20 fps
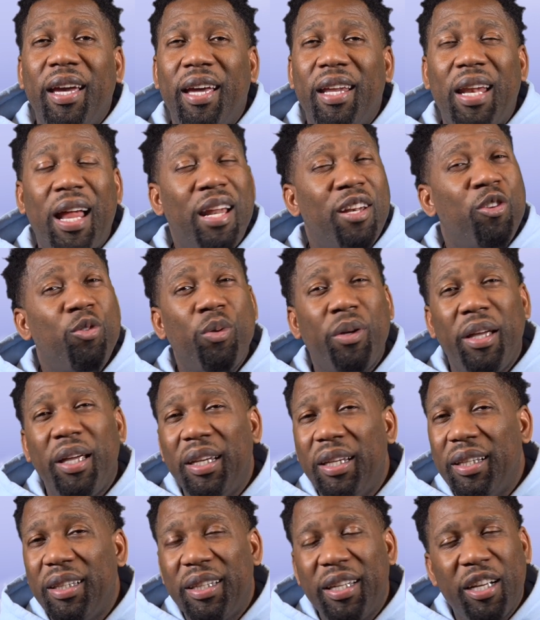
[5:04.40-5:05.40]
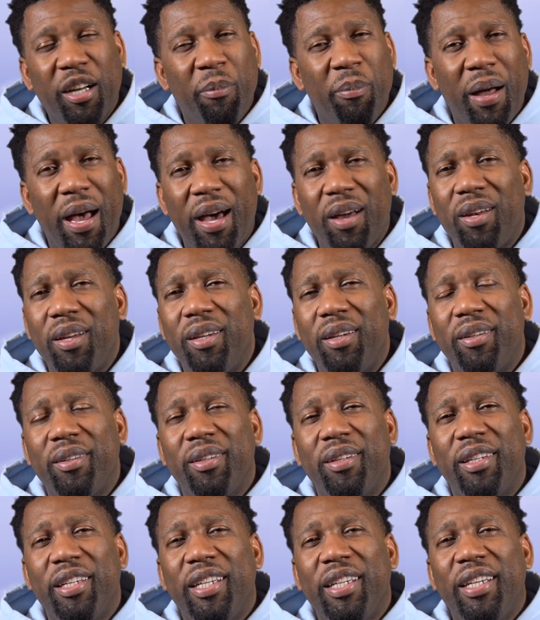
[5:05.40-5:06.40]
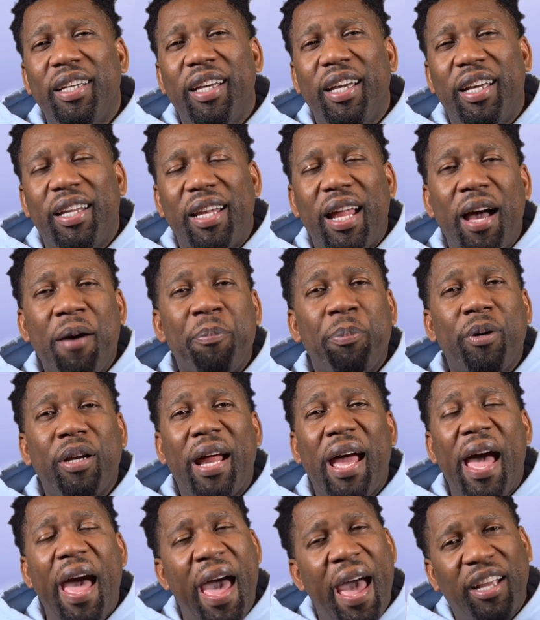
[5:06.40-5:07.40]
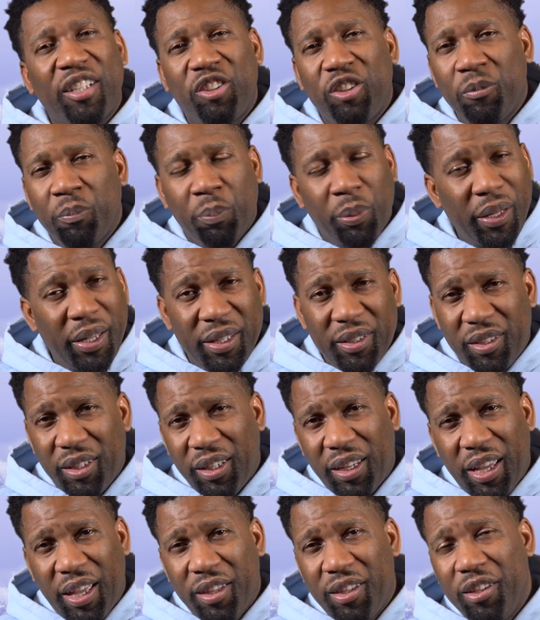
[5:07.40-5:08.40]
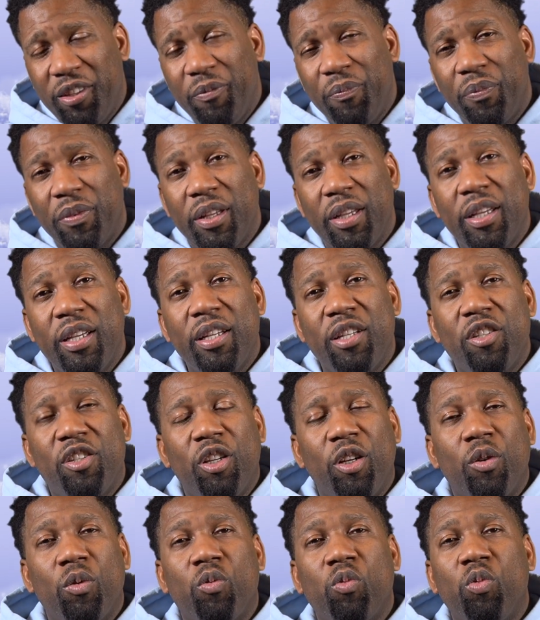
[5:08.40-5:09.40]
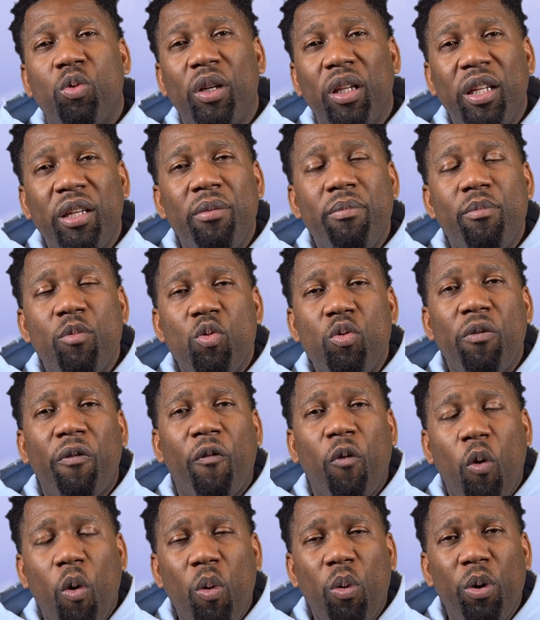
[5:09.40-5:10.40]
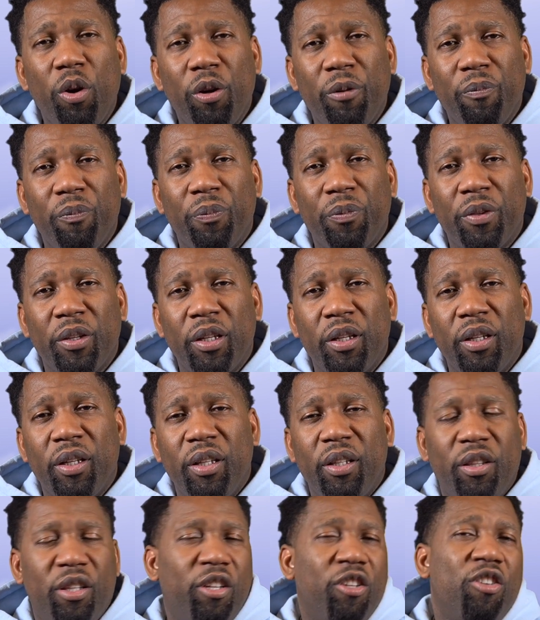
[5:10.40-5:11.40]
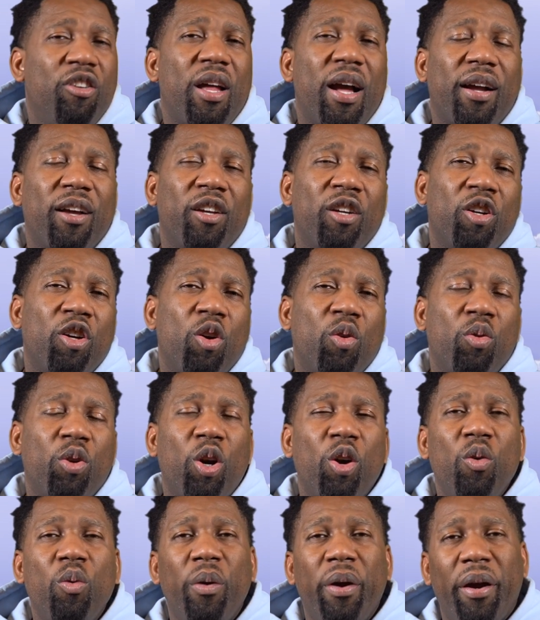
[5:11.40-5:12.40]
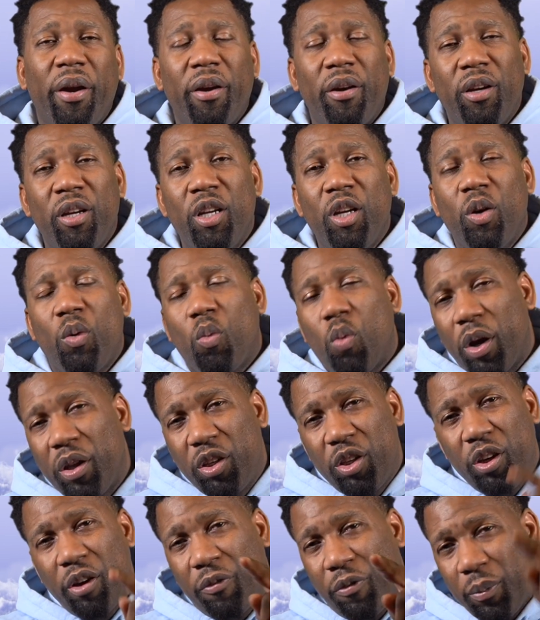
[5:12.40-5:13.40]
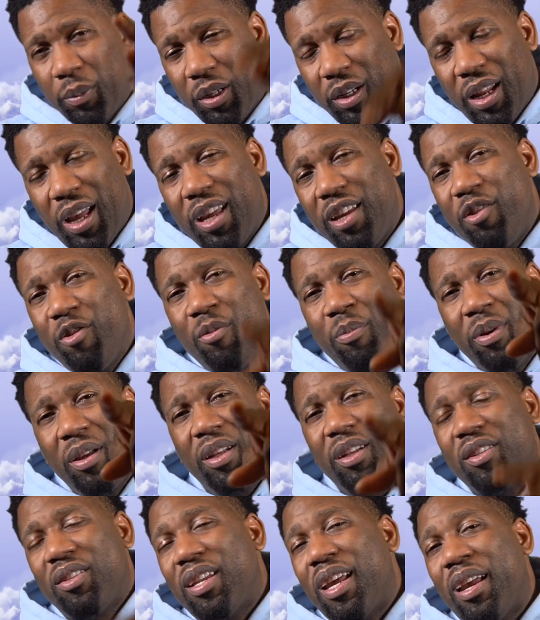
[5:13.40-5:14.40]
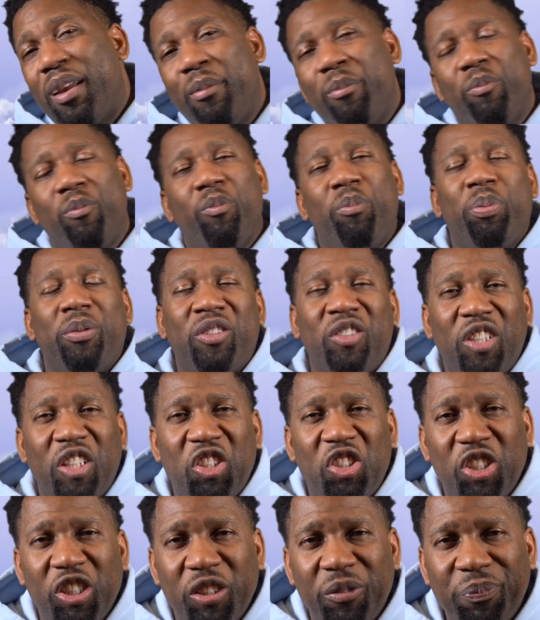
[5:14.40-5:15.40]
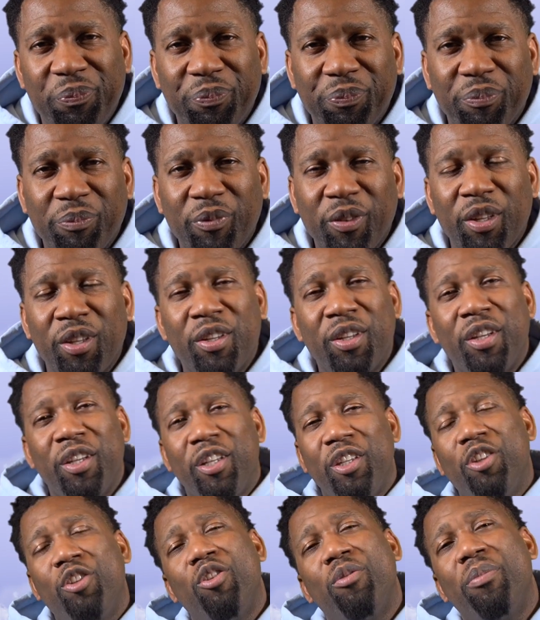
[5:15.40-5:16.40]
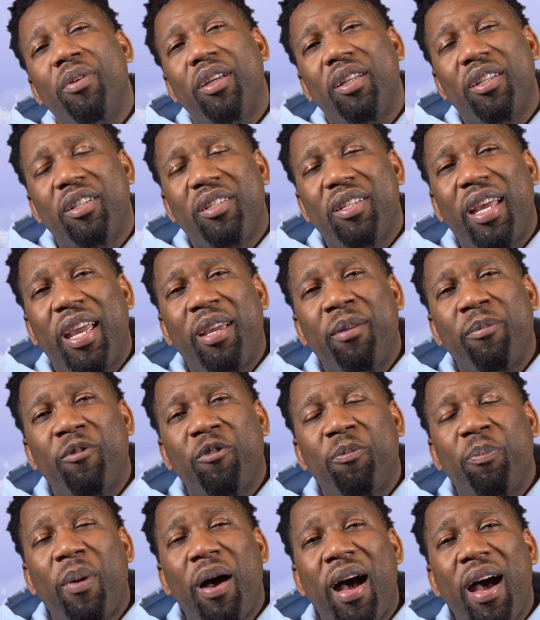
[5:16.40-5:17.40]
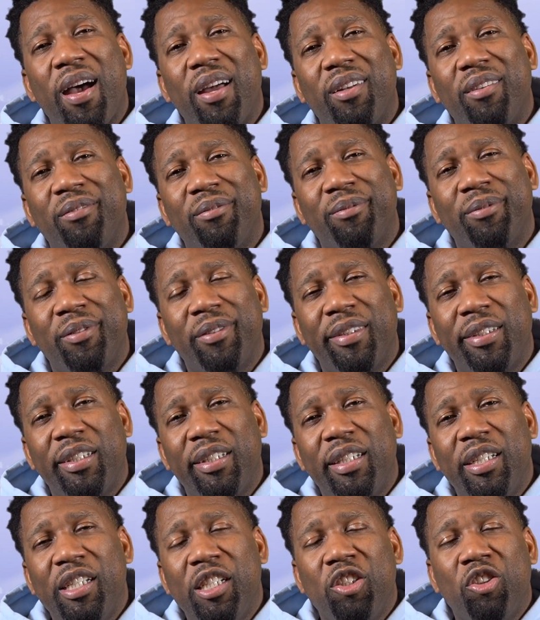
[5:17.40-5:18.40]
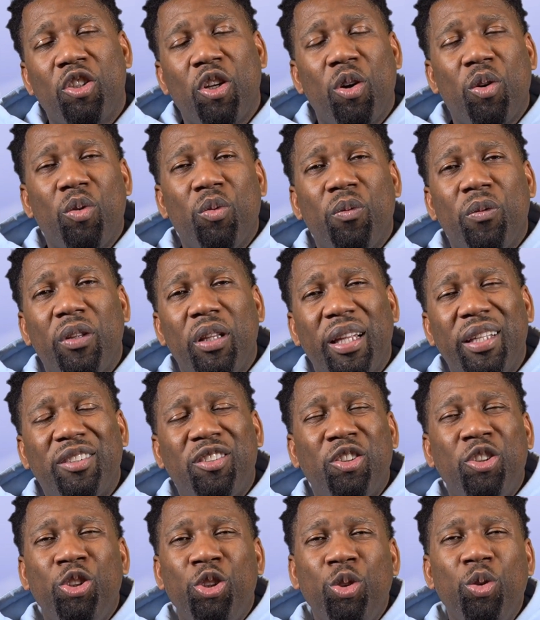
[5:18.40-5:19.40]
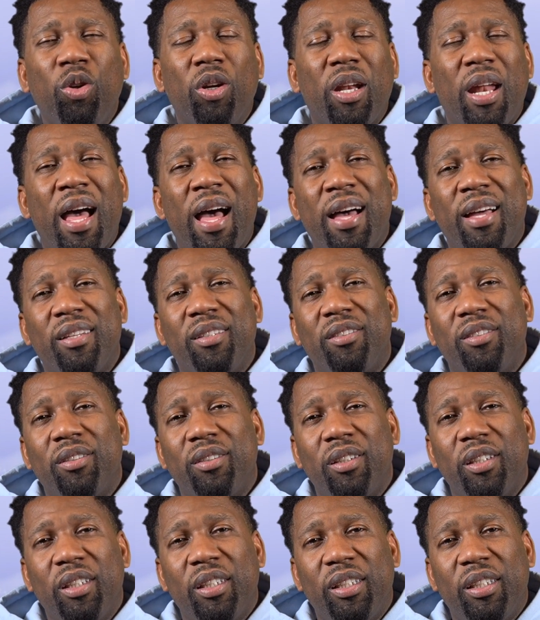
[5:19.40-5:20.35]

And not do anything about it and not put an action plan together to really move forward, then you're not gonna go nowhere. 1 year from today, you'll be in the same position. You'll be in the same spot. So let's utilize